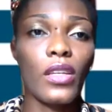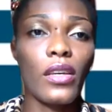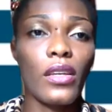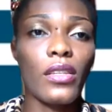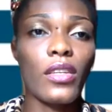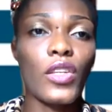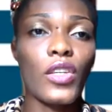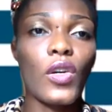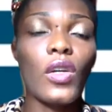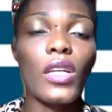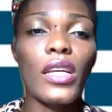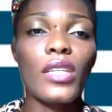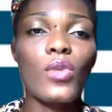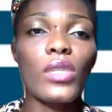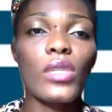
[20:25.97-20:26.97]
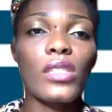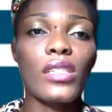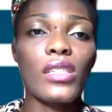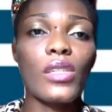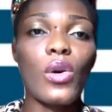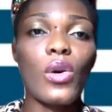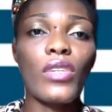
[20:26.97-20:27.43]
The young lady was
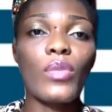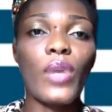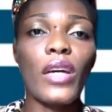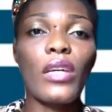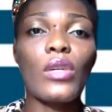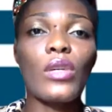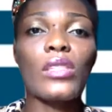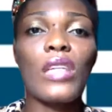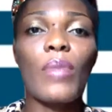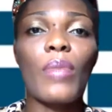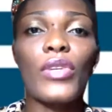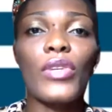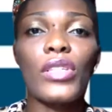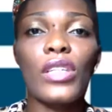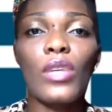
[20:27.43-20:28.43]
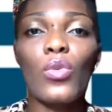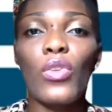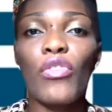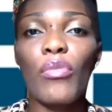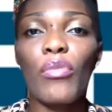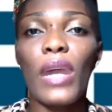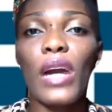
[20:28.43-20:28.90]
discovered by a Good Samaritan with
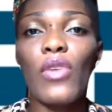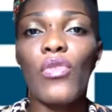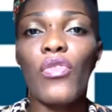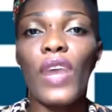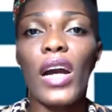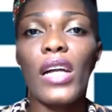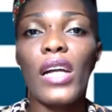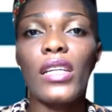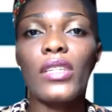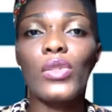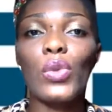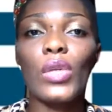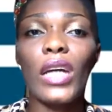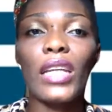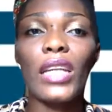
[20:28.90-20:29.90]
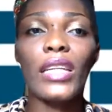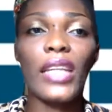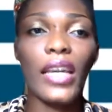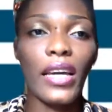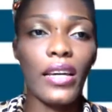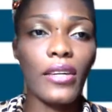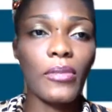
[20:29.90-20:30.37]
mark of violence on her
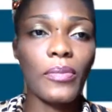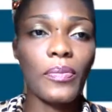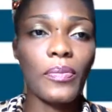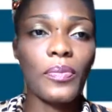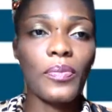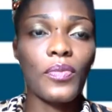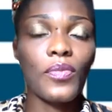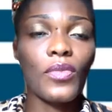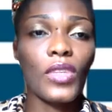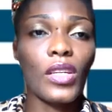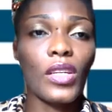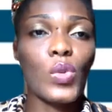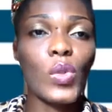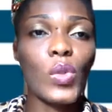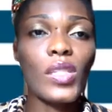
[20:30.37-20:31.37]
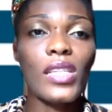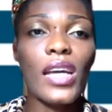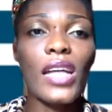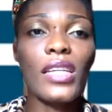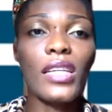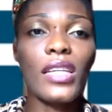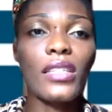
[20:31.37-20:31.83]
neck. It was
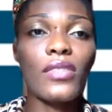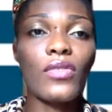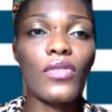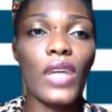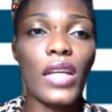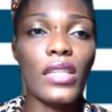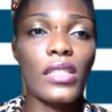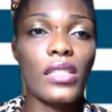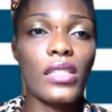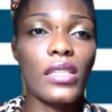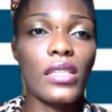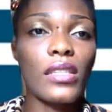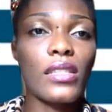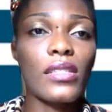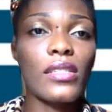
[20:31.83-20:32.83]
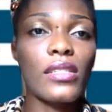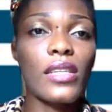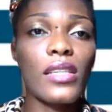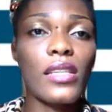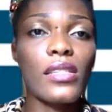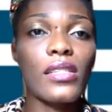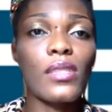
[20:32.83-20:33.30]
gathered that the
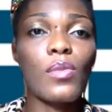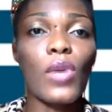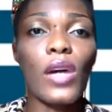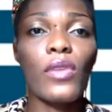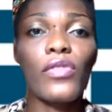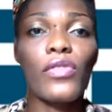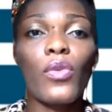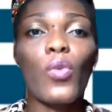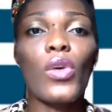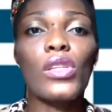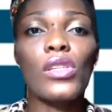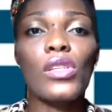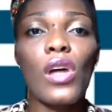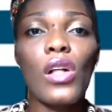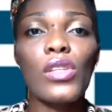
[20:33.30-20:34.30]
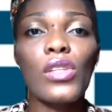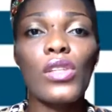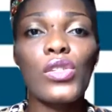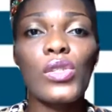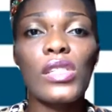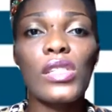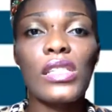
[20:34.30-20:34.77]
deceased's mouth was also
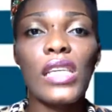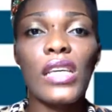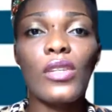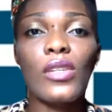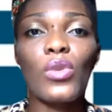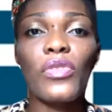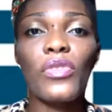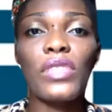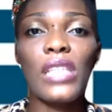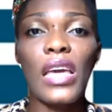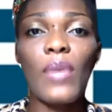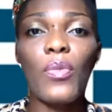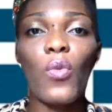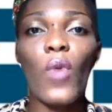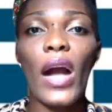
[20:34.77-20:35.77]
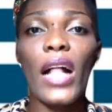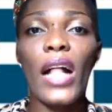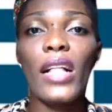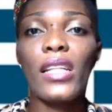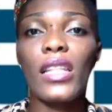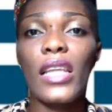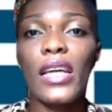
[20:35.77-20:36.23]
sealed with tape while her
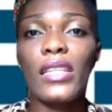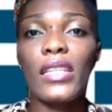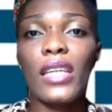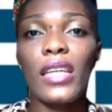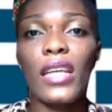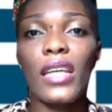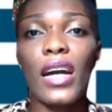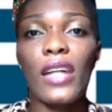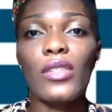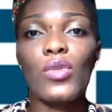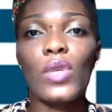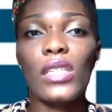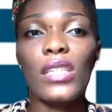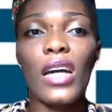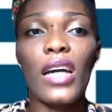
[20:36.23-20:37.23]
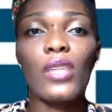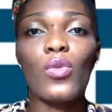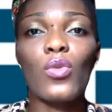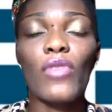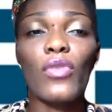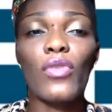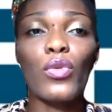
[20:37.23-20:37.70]
legs and hands were tied
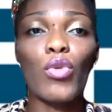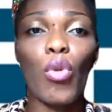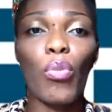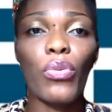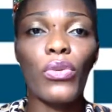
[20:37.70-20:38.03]
with rope.